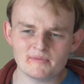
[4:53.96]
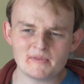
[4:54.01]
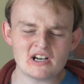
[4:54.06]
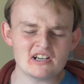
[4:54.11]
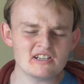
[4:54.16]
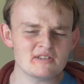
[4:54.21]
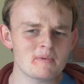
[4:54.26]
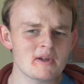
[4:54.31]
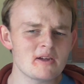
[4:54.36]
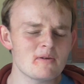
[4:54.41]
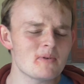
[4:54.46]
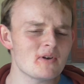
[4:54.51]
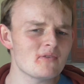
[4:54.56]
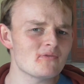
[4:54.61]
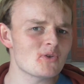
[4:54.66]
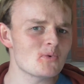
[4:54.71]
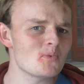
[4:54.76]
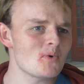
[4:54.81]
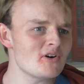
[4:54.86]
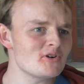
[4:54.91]
I think
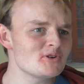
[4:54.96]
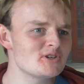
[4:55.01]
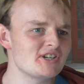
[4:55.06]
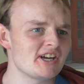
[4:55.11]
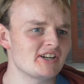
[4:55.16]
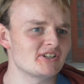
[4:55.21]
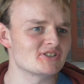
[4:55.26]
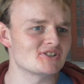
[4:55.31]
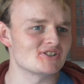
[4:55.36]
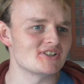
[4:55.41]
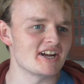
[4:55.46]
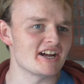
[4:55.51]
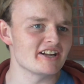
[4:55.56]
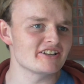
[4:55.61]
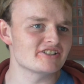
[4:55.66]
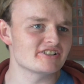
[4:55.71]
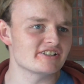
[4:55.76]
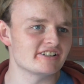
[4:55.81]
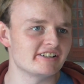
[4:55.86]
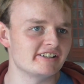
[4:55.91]
that's a welcome entry,
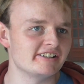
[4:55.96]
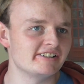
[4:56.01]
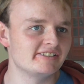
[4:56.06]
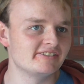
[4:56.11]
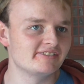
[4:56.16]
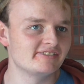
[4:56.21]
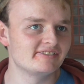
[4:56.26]
actually.